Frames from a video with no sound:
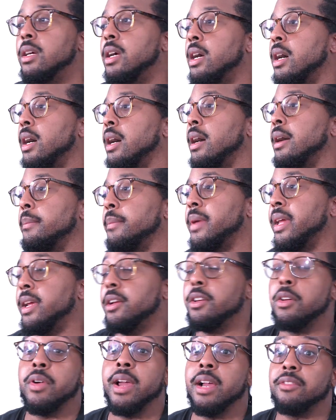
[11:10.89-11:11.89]
and
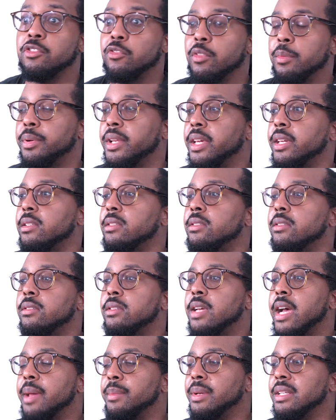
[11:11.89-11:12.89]
I don't have to replace
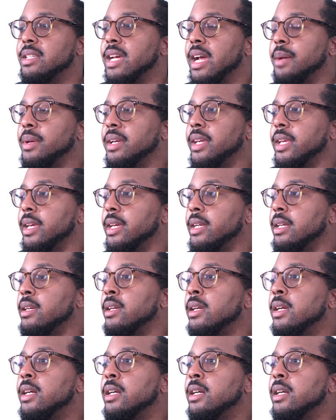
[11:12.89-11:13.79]
time and time again.